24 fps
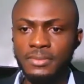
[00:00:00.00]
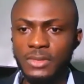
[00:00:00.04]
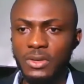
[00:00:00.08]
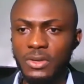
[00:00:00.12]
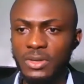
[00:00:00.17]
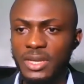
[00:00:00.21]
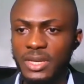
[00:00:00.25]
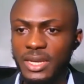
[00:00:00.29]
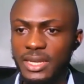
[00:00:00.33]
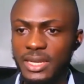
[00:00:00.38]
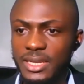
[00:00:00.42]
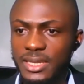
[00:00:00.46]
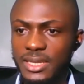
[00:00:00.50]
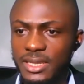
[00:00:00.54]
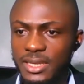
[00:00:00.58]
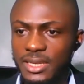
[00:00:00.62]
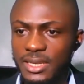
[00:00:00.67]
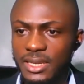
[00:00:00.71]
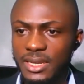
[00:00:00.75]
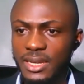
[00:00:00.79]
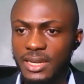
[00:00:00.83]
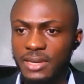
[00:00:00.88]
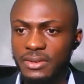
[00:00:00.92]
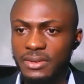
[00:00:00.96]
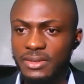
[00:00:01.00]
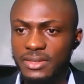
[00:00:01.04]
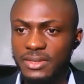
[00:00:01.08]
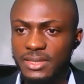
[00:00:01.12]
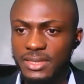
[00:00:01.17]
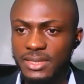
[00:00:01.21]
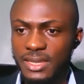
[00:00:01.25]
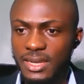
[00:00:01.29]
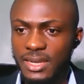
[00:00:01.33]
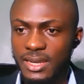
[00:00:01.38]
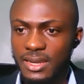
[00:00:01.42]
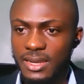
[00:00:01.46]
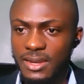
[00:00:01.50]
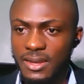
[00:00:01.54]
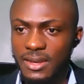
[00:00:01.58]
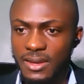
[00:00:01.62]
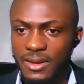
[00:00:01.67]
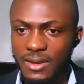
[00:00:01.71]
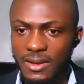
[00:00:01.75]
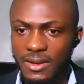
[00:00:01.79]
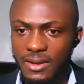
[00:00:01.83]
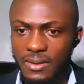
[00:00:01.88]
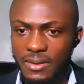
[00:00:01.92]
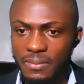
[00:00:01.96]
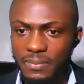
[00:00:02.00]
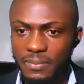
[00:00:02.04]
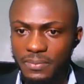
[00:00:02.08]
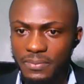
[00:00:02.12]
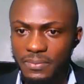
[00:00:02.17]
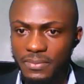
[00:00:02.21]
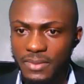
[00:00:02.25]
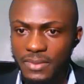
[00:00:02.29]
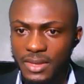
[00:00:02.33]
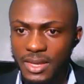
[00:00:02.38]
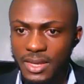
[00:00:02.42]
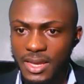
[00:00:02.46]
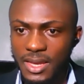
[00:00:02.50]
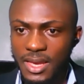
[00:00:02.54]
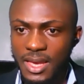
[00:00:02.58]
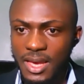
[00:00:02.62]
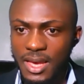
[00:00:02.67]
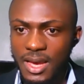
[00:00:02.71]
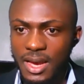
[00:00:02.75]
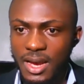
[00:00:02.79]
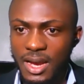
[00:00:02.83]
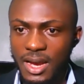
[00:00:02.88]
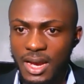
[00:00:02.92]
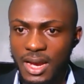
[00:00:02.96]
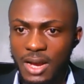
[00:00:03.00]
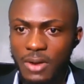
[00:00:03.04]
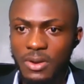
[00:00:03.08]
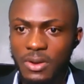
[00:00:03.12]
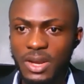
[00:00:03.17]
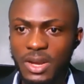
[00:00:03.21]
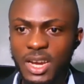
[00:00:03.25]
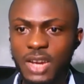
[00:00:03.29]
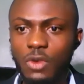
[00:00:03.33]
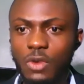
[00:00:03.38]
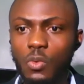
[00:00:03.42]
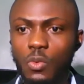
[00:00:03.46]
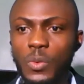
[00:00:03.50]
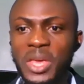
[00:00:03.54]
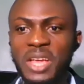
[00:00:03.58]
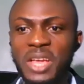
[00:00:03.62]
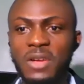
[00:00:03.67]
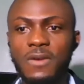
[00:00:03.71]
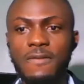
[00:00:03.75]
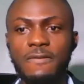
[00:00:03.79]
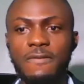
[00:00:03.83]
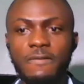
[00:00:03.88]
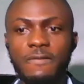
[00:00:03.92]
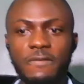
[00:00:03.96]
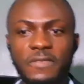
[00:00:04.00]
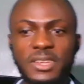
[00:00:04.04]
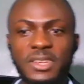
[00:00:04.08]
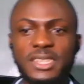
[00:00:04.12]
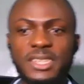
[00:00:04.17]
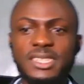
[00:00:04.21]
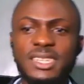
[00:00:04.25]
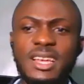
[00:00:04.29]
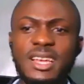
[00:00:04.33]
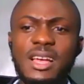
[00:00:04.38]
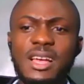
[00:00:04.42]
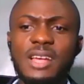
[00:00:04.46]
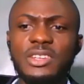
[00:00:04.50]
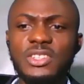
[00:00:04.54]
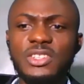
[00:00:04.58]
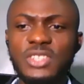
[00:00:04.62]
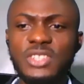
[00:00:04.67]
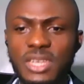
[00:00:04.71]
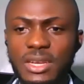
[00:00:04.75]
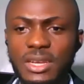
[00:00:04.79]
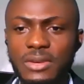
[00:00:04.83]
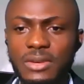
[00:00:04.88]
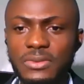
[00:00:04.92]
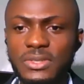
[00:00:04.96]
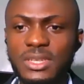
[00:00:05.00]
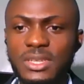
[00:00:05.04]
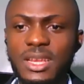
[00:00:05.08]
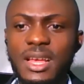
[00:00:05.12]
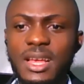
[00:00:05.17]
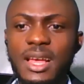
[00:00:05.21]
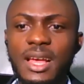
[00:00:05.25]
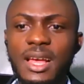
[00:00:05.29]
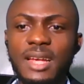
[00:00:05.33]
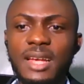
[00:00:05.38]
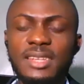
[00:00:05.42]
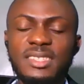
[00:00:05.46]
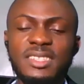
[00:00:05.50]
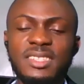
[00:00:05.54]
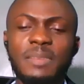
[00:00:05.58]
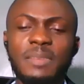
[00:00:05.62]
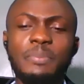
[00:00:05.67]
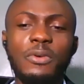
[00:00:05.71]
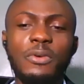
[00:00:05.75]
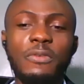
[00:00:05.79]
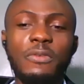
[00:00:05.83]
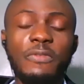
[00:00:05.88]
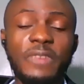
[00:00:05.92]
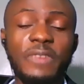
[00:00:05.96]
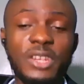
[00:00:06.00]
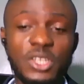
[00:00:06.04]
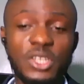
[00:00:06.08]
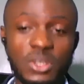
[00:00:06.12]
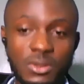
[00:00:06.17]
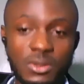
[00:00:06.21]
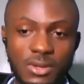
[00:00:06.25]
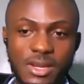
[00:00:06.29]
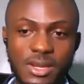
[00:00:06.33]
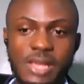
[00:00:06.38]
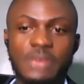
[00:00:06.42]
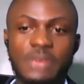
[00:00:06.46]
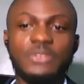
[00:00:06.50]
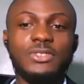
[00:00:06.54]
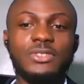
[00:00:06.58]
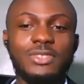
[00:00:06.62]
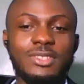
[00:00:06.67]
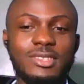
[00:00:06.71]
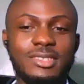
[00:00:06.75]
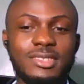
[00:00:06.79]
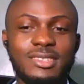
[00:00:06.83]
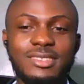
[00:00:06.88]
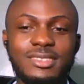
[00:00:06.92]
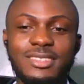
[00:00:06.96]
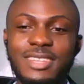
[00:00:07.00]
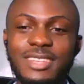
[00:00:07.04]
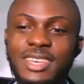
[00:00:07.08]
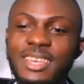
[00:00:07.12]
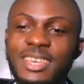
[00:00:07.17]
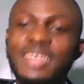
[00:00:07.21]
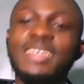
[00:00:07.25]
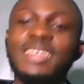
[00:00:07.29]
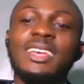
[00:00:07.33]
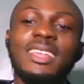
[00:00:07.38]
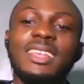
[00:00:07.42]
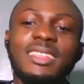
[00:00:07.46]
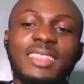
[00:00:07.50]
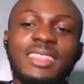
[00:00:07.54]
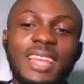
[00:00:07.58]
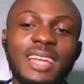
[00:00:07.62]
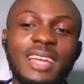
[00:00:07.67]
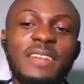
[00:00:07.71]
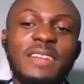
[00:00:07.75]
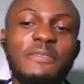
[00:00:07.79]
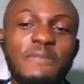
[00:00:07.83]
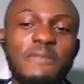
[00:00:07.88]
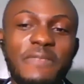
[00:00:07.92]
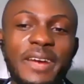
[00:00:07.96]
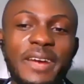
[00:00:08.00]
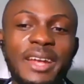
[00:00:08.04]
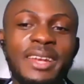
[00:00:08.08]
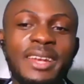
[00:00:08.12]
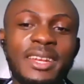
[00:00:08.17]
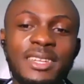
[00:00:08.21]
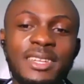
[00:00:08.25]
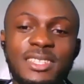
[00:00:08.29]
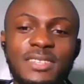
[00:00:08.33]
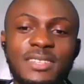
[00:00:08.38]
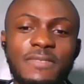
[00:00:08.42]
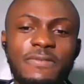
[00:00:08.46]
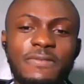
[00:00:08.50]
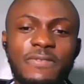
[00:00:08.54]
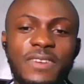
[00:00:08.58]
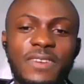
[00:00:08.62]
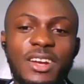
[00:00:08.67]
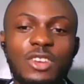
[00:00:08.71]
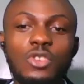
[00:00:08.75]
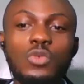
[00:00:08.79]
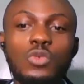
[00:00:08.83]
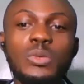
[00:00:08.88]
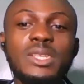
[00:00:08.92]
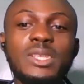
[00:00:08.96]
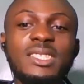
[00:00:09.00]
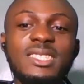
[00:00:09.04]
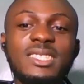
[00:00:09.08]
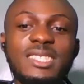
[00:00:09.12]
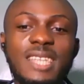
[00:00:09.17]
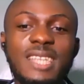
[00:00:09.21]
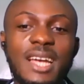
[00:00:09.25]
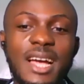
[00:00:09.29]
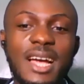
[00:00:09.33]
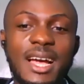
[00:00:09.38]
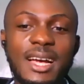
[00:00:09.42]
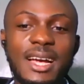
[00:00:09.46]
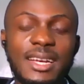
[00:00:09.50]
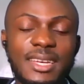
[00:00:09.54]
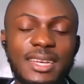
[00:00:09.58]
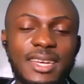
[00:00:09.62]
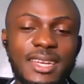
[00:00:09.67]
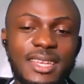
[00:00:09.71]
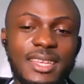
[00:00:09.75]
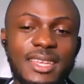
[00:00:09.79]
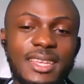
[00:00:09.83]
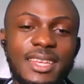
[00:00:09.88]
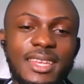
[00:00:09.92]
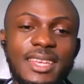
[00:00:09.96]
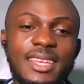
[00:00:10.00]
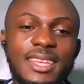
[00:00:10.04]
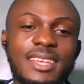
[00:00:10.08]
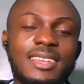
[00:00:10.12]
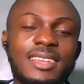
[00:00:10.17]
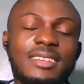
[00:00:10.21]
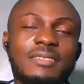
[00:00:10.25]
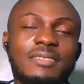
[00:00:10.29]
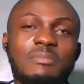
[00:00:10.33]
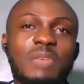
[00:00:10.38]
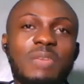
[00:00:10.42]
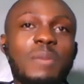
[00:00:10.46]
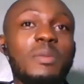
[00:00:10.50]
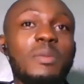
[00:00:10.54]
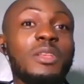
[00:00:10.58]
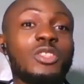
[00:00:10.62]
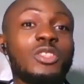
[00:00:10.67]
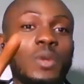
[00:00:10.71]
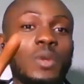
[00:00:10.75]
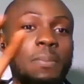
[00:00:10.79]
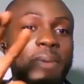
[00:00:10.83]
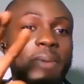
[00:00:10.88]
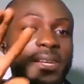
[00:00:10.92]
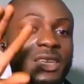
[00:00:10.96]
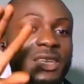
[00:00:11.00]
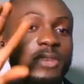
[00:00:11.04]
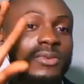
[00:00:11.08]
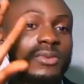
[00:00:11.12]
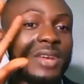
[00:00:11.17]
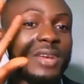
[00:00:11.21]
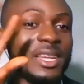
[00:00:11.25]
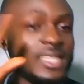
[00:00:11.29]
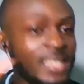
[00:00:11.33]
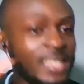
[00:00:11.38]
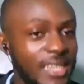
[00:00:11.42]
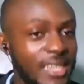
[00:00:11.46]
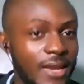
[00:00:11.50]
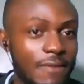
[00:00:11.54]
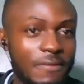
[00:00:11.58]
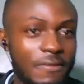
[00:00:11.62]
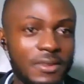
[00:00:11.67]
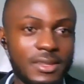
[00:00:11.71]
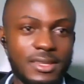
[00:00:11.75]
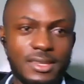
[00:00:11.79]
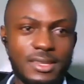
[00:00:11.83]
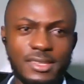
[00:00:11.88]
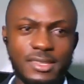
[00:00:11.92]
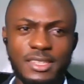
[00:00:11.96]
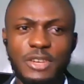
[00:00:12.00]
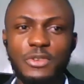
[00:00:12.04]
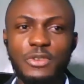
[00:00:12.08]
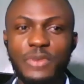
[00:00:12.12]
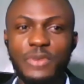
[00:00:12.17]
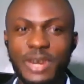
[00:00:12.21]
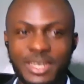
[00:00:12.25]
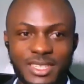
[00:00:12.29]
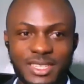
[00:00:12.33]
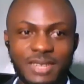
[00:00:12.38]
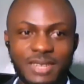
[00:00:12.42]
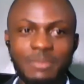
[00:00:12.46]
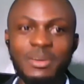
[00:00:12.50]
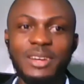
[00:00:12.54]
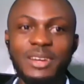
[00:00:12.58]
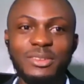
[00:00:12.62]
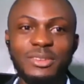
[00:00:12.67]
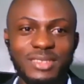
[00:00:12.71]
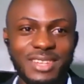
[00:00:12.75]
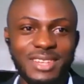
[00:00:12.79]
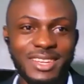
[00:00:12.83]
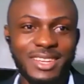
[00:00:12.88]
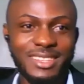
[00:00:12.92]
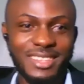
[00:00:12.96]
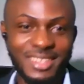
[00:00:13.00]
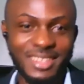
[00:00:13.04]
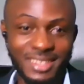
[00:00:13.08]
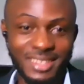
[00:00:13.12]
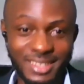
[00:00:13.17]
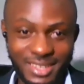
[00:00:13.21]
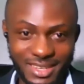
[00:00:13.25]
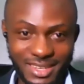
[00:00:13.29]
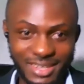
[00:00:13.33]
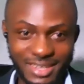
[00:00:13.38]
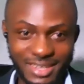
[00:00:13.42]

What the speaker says: Okay, yeah, no, it said, how can we convince ourselves as the professionals, yeah, that the financial value we tag maybe to a particular service is the right amount? I think